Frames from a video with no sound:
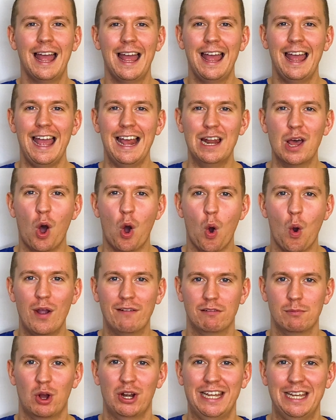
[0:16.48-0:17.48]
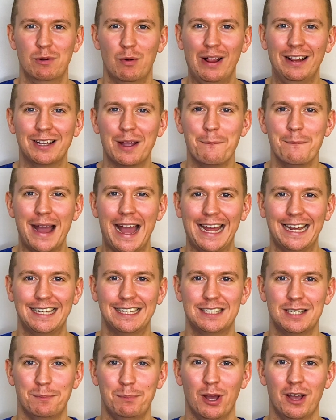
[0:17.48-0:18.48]
Hello everybody, welcome back
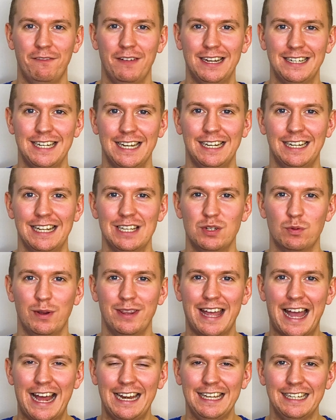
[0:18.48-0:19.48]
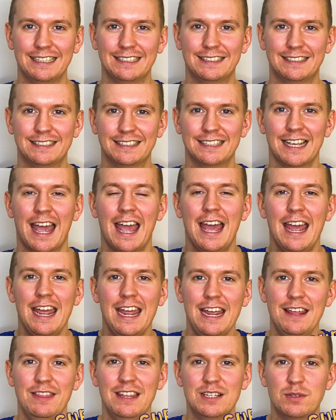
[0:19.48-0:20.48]
to Perfect English with Alex.
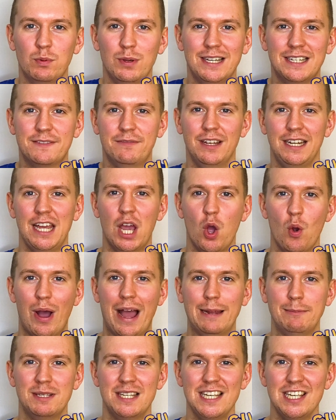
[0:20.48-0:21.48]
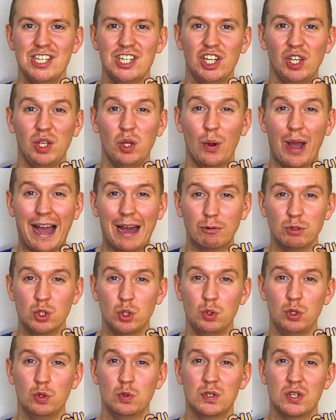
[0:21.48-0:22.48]
In this week's video, I'm teaching you how to
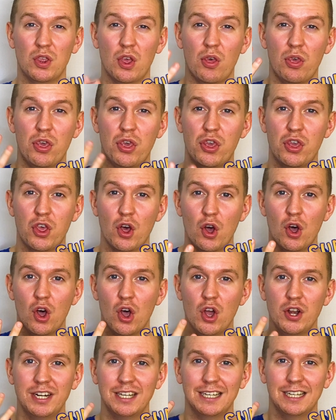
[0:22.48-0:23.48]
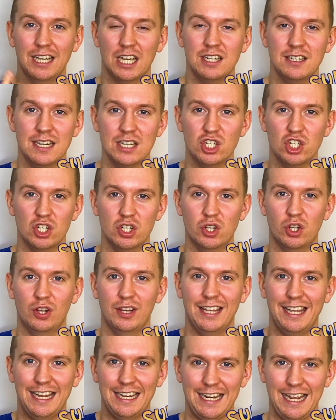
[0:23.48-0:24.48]
use the third conditional
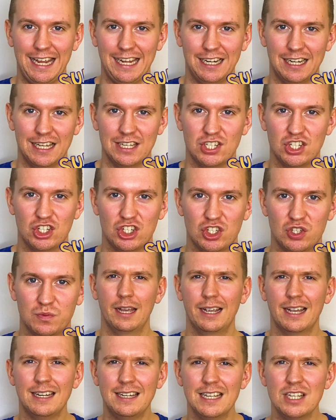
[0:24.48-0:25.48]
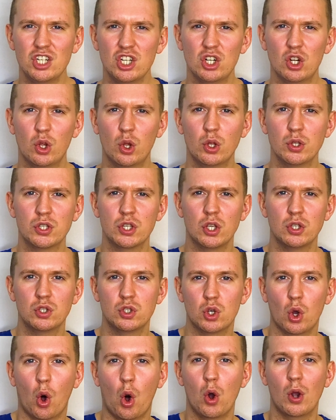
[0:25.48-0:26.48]
in English. Conditionals
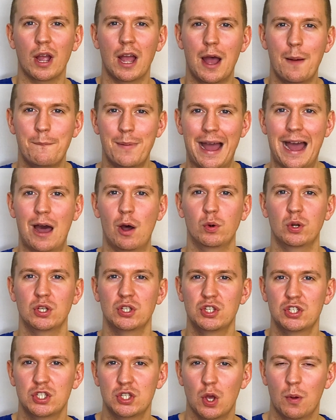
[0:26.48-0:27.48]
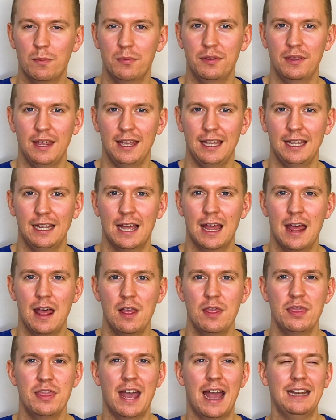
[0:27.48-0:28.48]
talk about something
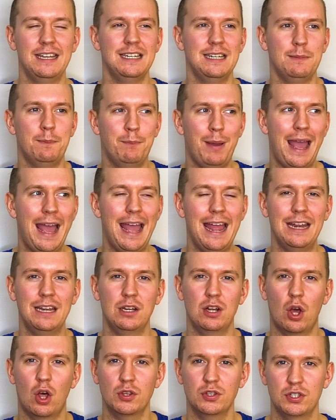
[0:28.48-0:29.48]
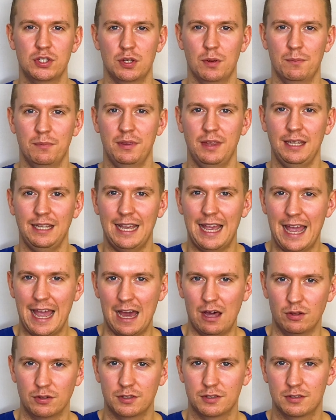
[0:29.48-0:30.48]
that depend on something
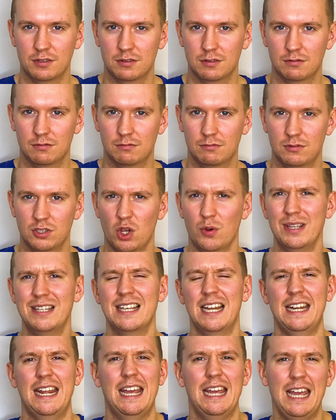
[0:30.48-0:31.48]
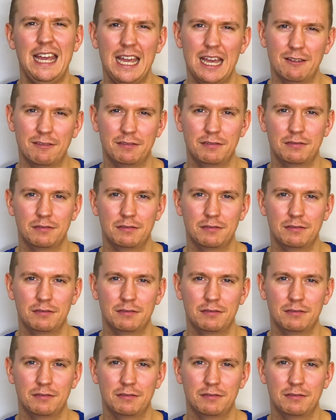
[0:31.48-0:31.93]
else. So it's an if